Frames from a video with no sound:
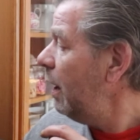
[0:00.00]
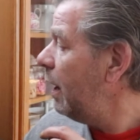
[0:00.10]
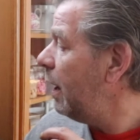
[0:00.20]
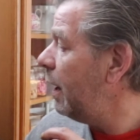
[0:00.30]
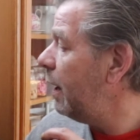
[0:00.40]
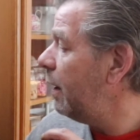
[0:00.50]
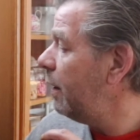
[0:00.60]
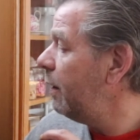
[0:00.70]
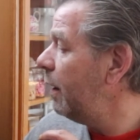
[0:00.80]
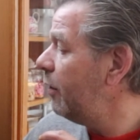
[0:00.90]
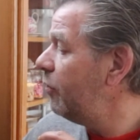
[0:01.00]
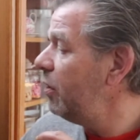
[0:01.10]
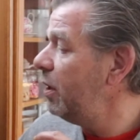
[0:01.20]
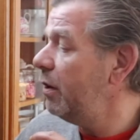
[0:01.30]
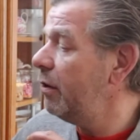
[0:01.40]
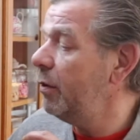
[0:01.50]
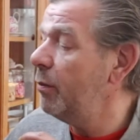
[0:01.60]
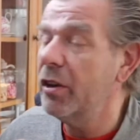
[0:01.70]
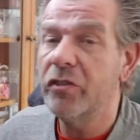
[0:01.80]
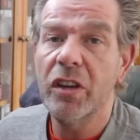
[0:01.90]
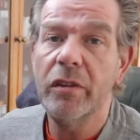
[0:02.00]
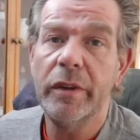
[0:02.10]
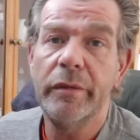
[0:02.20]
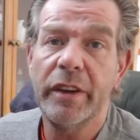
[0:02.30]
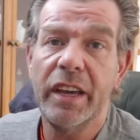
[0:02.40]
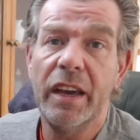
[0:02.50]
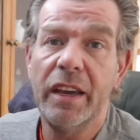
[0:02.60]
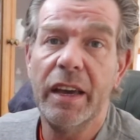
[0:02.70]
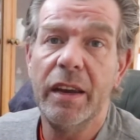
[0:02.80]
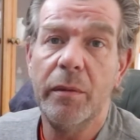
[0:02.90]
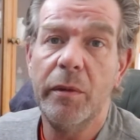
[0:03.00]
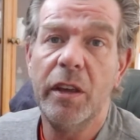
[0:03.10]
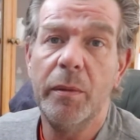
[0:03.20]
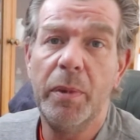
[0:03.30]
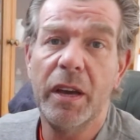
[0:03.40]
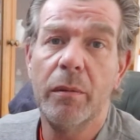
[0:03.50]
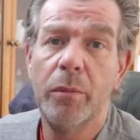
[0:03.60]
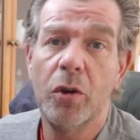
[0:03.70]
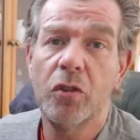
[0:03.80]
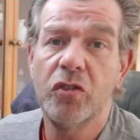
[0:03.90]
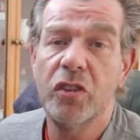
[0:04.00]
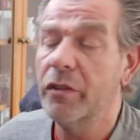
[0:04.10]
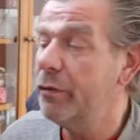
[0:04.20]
and then see myself if I can get a bigger box